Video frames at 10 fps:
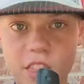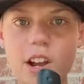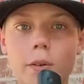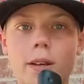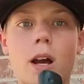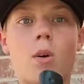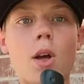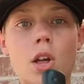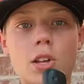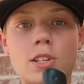There we go.
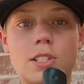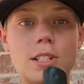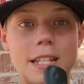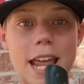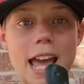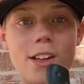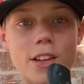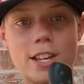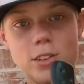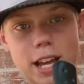Now
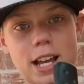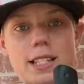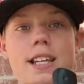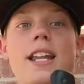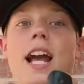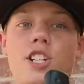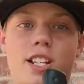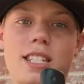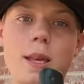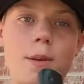that you guys can
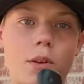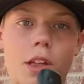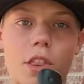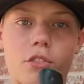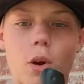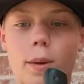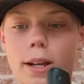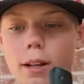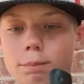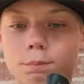actually see me without
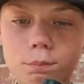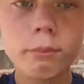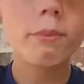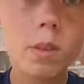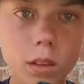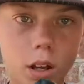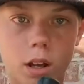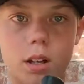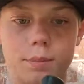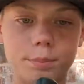throwing up,
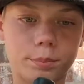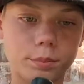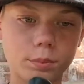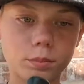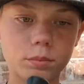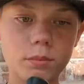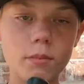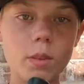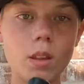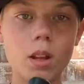
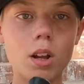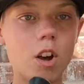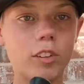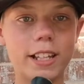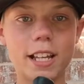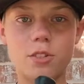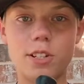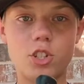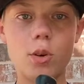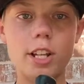hopefully you guys
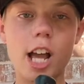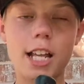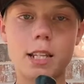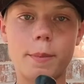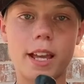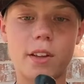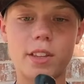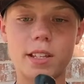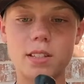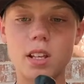enjoyed, you got something out of
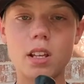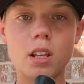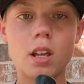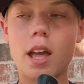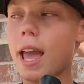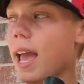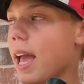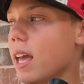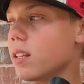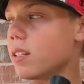this,
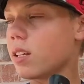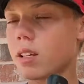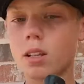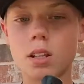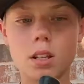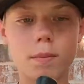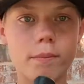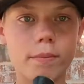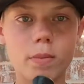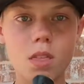and
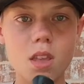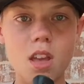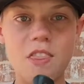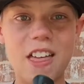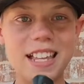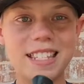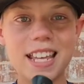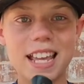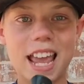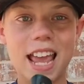that's it.